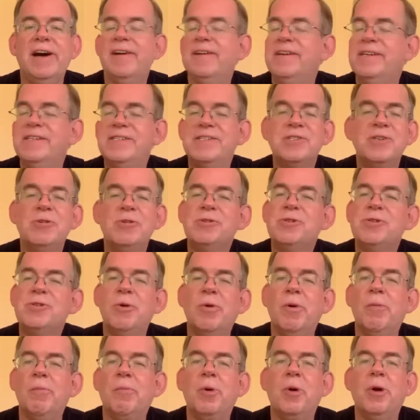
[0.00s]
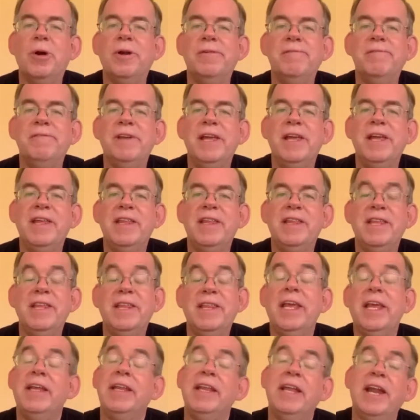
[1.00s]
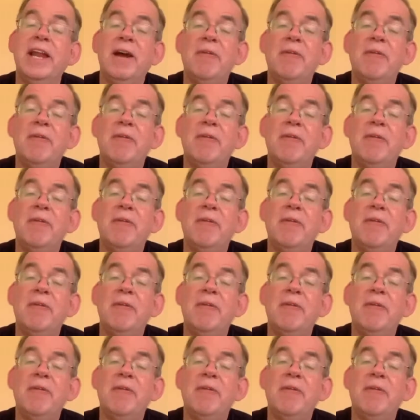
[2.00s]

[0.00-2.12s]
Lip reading: is so important. The thing that I